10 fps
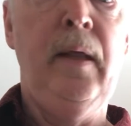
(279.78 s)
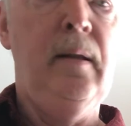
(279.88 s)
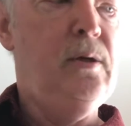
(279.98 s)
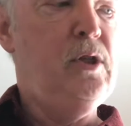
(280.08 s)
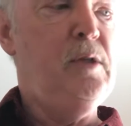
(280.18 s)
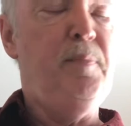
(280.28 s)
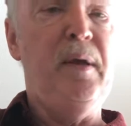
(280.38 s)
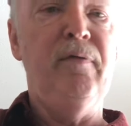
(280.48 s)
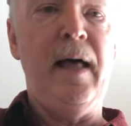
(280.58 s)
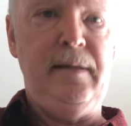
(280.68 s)
This is
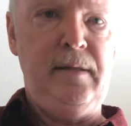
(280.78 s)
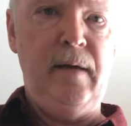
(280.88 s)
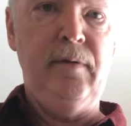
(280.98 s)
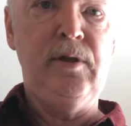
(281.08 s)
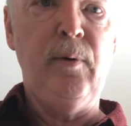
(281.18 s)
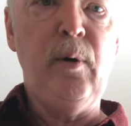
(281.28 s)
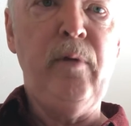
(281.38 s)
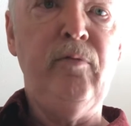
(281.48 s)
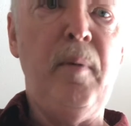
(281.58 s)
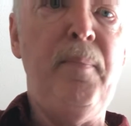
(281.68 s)
B flat 7. So we're
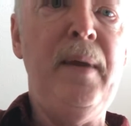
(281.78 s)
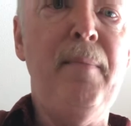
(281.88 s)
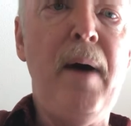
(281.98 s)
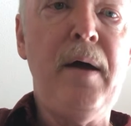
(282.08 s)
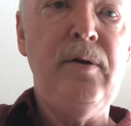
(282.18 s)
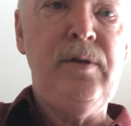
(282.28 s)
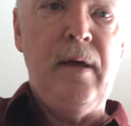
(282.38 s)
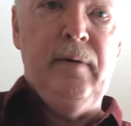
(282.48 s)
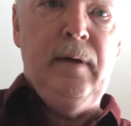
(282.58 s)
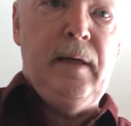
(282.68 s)
going from a B minor
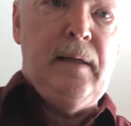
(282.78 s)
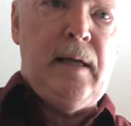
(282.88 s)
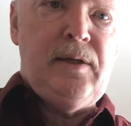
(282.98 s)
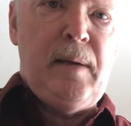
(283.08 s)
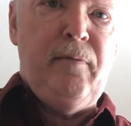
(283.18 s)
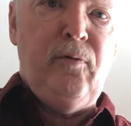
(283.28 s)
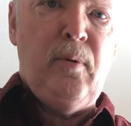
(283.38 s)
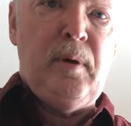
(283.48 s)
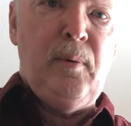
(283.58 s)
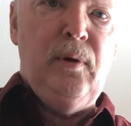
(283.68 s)
7, again, that same
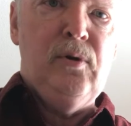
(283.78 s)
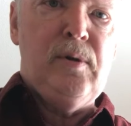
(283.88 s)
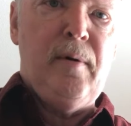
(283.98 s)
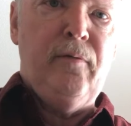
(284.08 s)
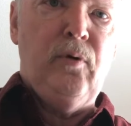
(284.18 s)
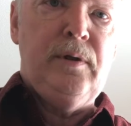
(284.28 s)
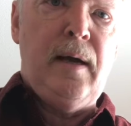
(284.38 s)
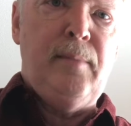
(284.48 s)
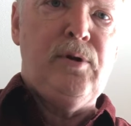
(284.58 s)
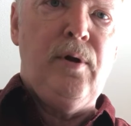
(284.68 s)
form that we used about 4
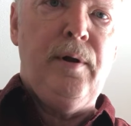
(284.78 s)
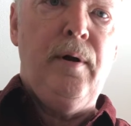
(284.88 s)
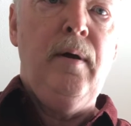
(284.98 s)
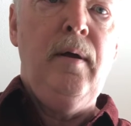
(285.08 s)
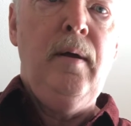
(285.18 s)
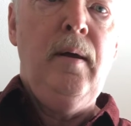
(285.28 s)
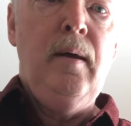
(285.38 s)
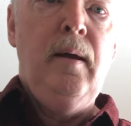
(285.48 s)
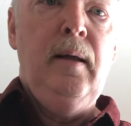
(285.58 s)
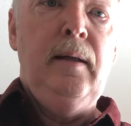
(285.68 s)
times earlier.
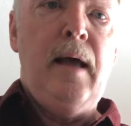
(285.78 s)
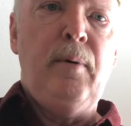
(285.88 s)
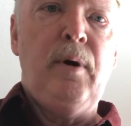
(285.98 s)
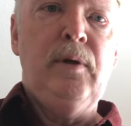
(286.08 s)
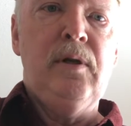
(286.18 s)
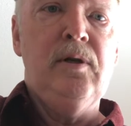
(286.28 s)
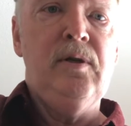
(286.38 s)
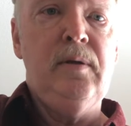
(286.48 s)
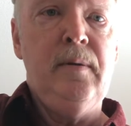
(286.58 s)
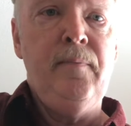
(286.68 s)
Now we're going to
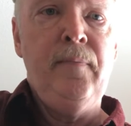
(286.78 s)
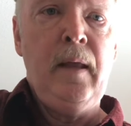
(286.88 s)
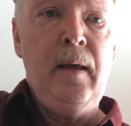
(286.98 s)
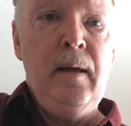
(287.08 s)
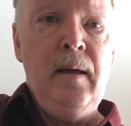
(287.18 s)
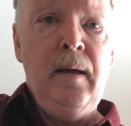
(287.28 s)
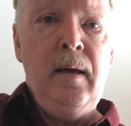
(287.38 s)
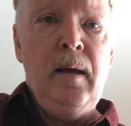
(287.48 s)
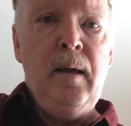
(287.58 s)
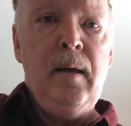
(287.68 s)
this
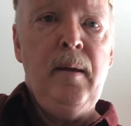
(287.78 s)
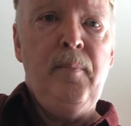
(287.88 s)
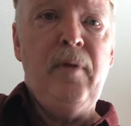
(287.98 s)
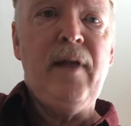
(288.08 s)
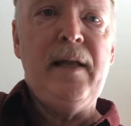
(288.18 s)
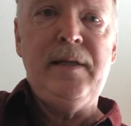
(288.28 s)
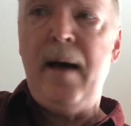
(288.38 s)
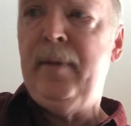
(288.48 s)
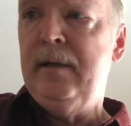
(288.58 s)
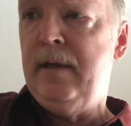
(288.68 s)
B flat
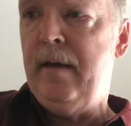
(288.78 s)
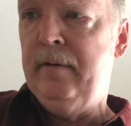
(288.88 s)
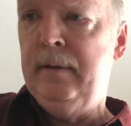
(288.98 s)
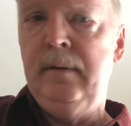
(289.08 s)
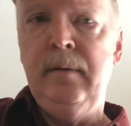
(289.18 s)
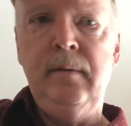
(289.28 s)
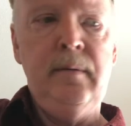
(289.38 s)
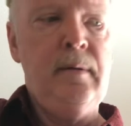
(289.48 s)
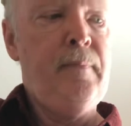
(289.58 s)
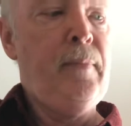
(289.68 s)
dominant
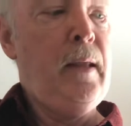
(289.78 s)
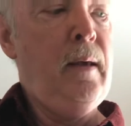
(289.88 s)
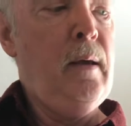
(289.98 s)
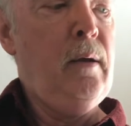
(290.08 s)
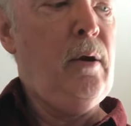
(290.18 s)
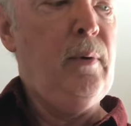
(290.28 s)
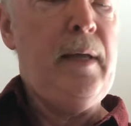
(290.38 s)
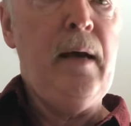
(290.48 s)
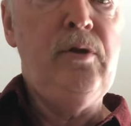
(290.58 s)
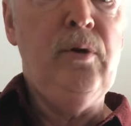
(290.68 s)
7, going
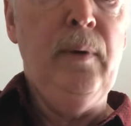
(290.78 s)
now to